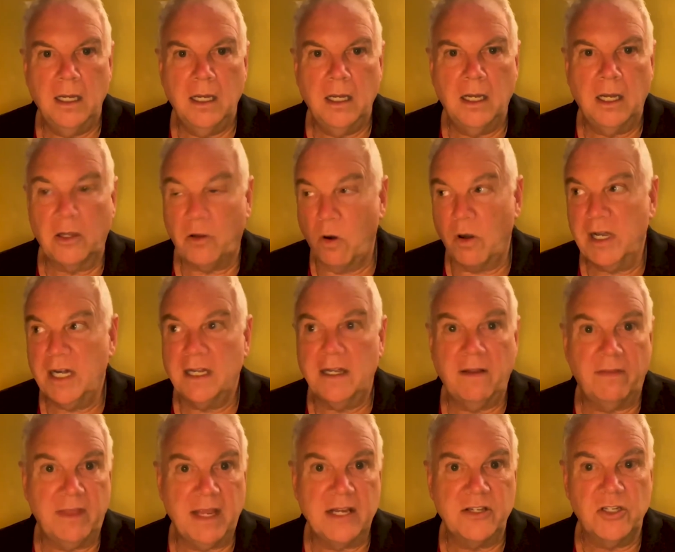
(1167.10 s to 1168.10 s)
According to
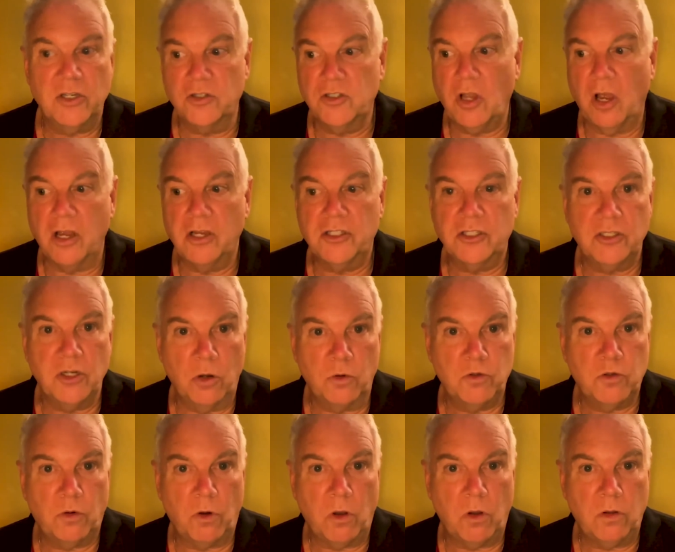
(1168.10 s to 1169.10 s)
this, you saw a snow
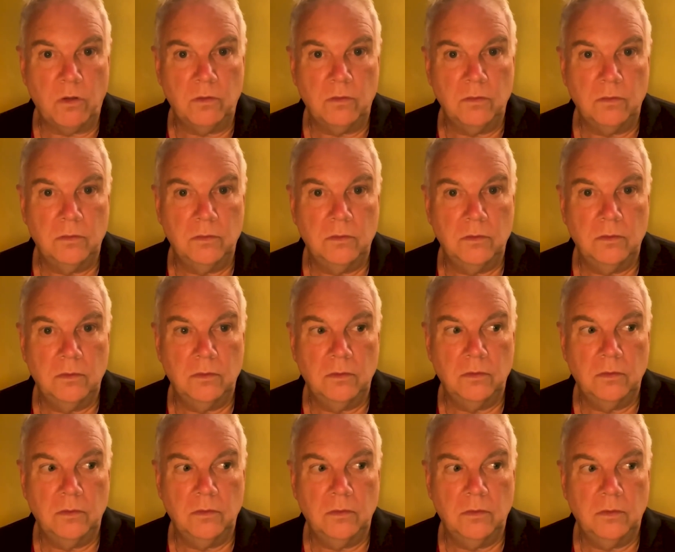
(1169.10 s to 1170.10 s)
troll,
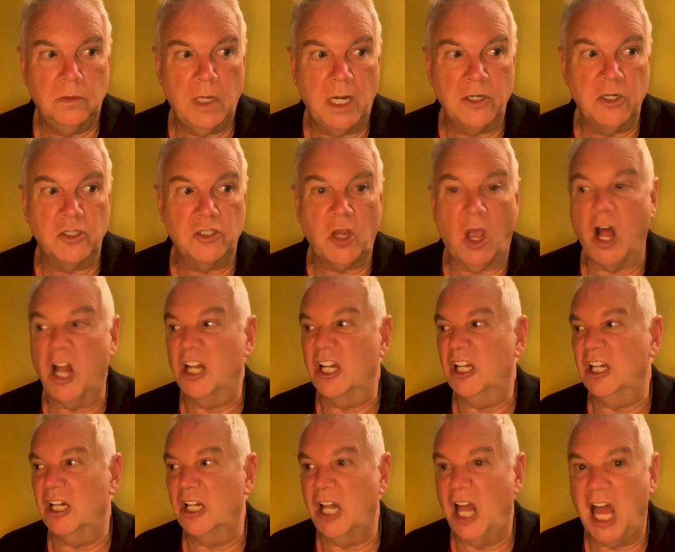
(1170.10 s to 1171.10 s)
and you saw a
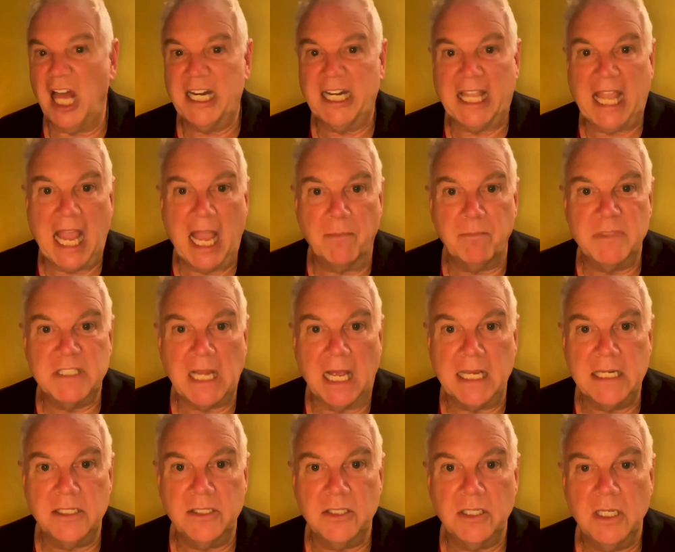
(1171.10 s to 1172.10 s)
lot of
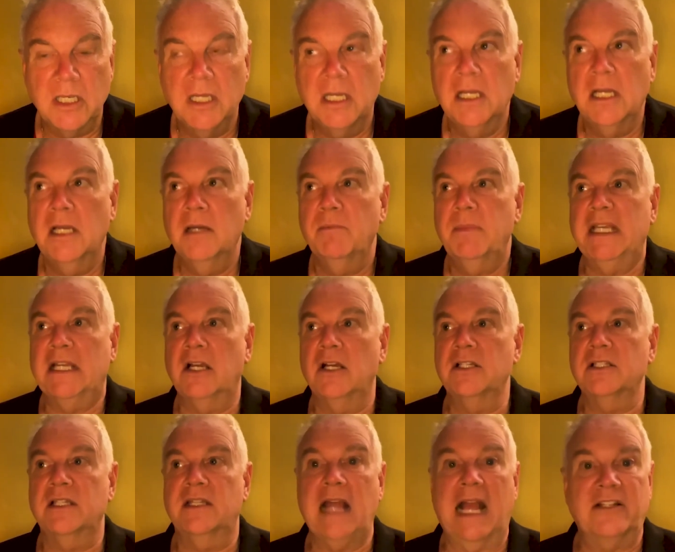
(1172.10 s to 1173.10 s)
campsites,
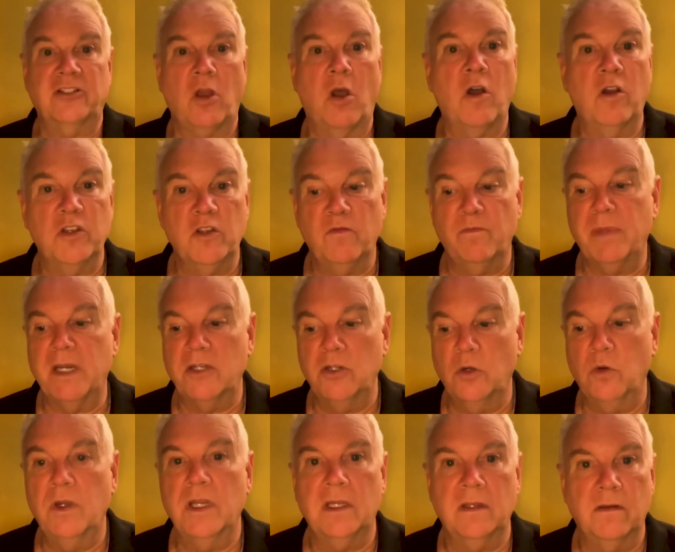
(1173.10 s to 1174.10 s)
because that's all you've been
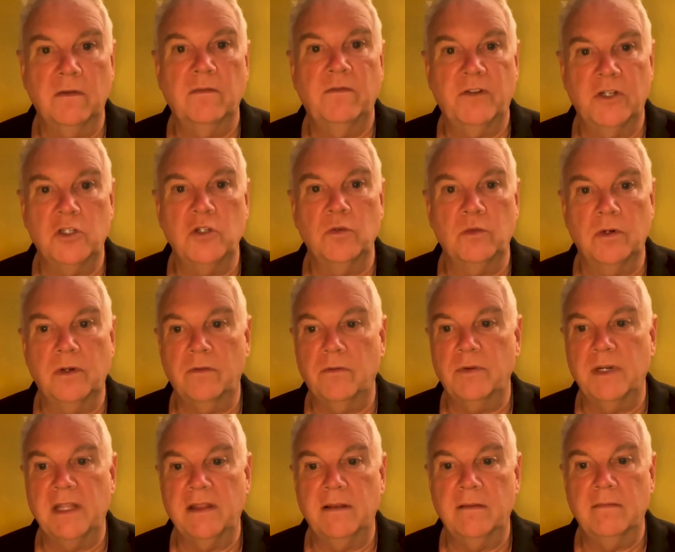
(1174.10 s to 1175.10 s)
doing for 200 or
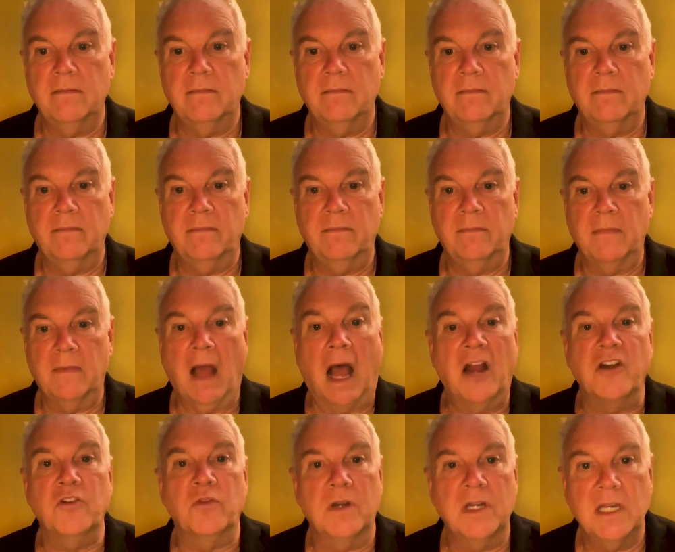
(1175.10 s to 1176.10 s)

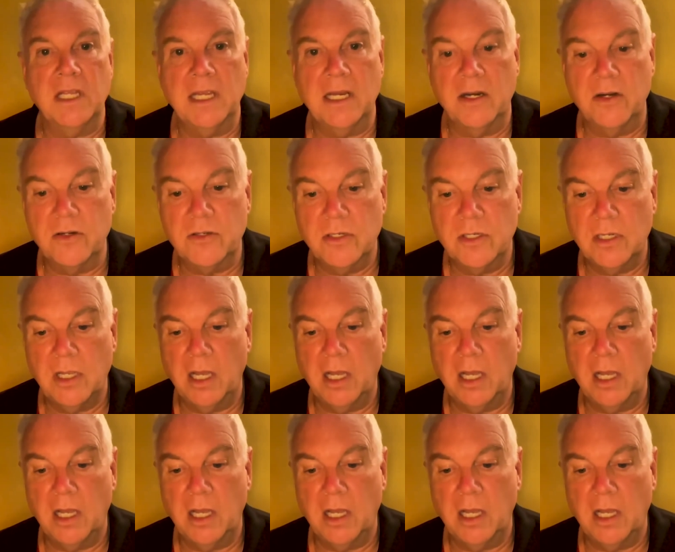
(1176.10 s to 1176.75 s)
300 years,